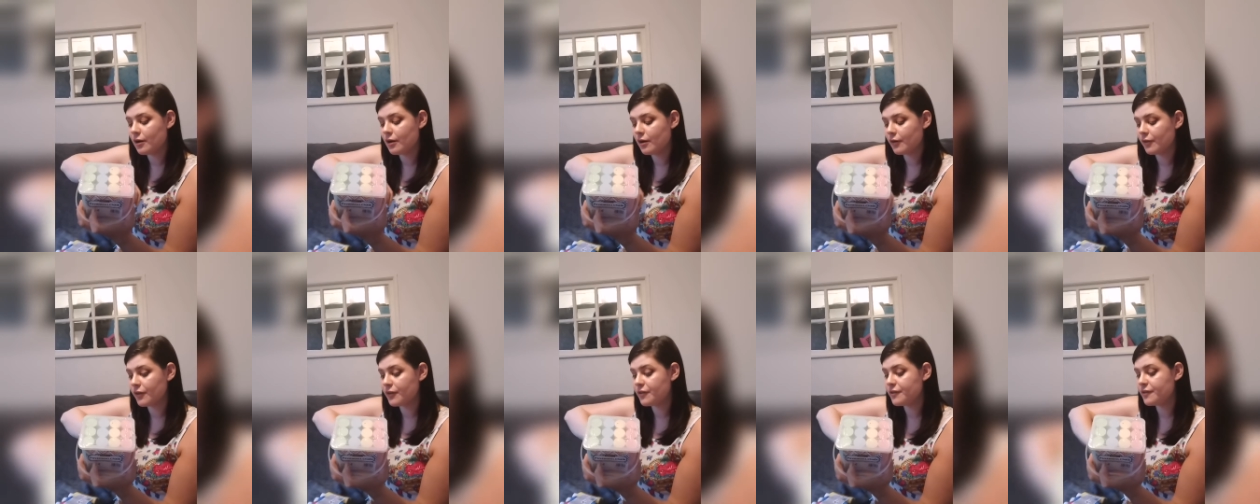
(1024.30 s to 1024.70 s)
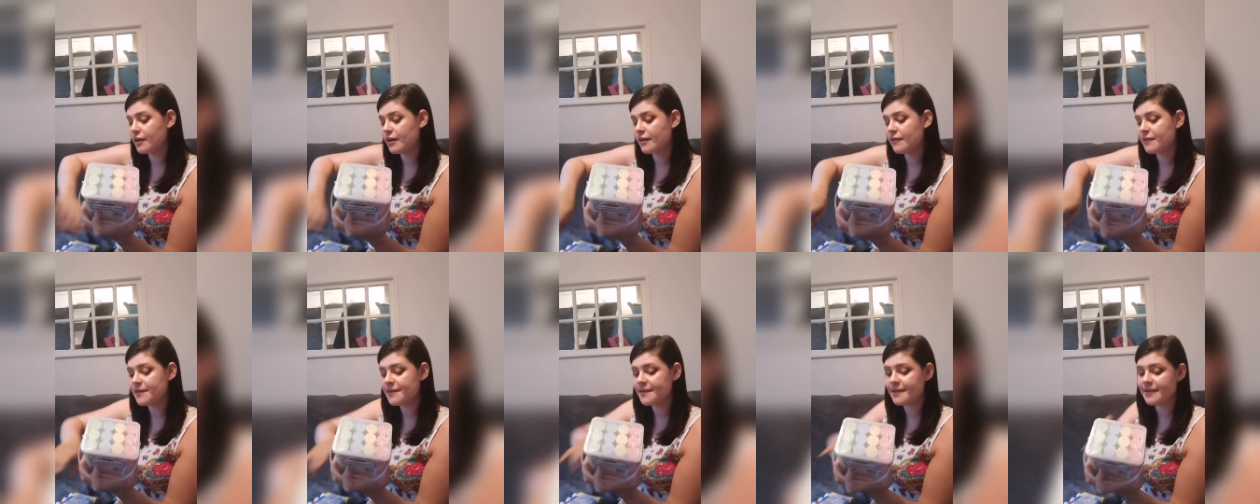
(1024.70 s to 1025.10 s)
on the
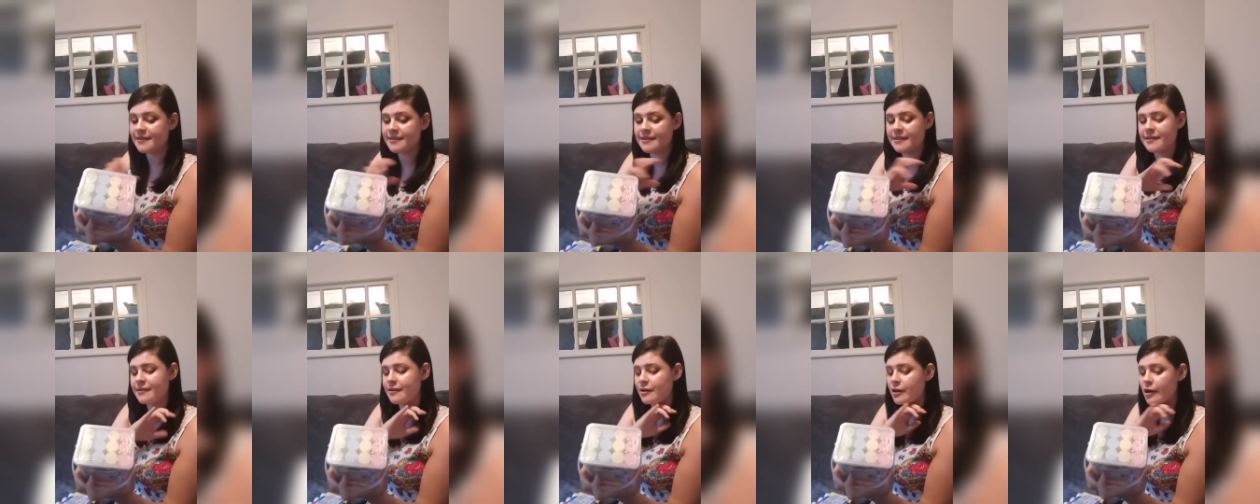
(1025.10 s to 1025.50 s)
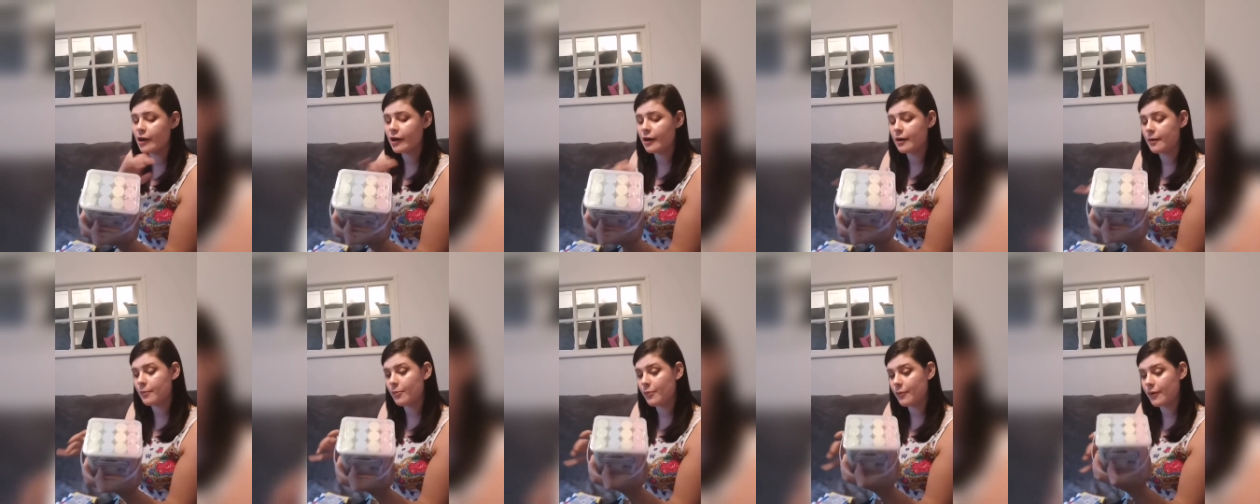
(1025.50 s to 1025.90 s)
surfaces it's not
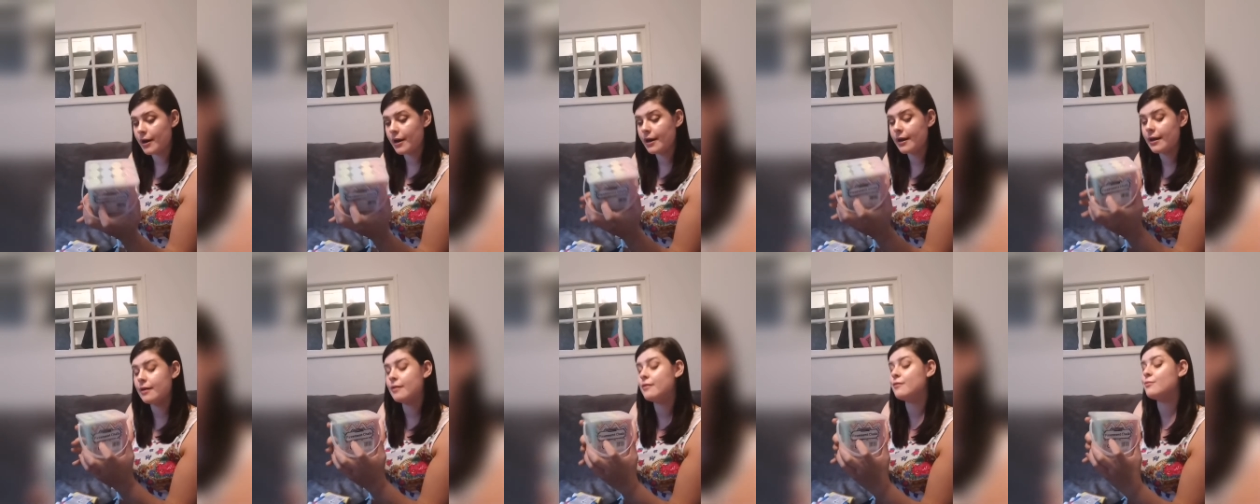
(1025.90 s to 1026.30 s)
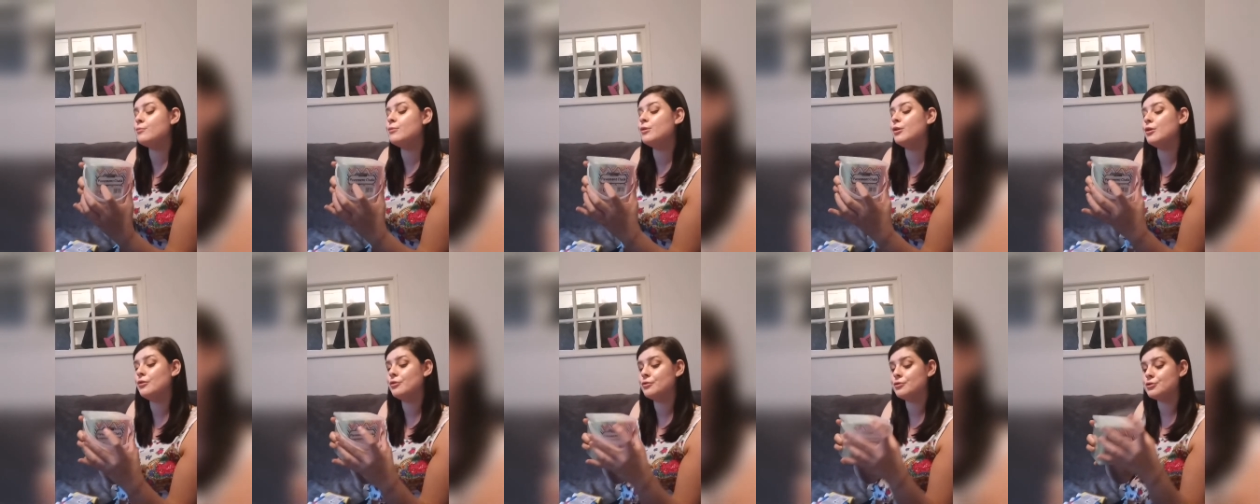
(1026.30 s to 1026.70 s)
going to break as
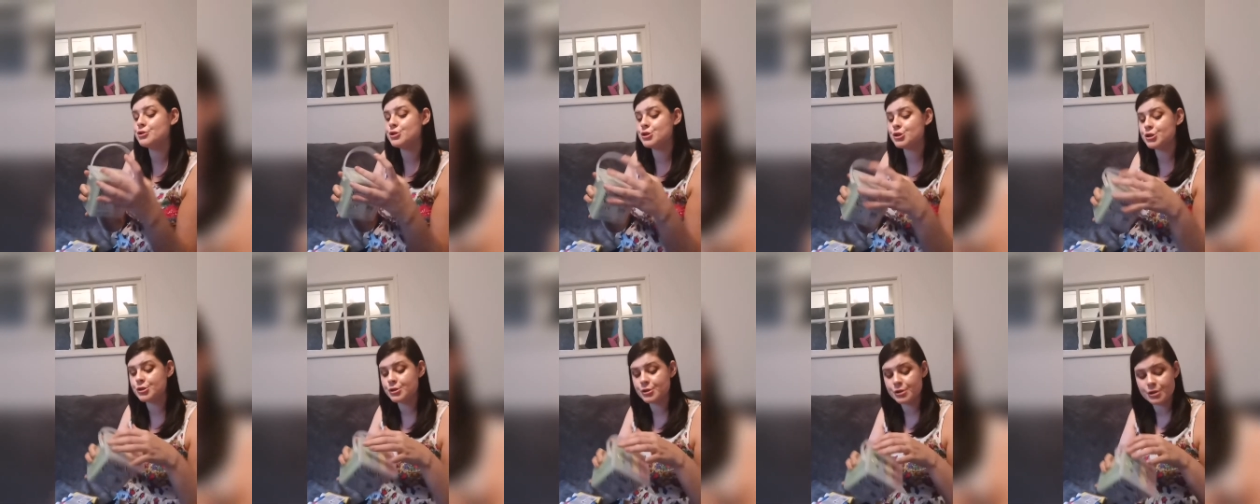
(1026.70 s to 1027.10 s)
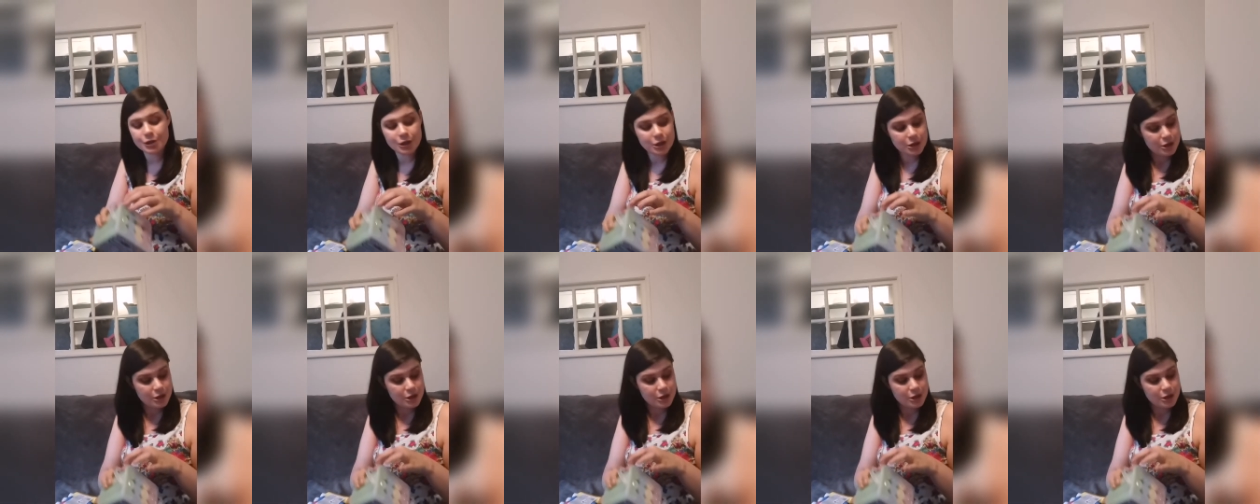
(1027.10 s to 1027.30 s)
much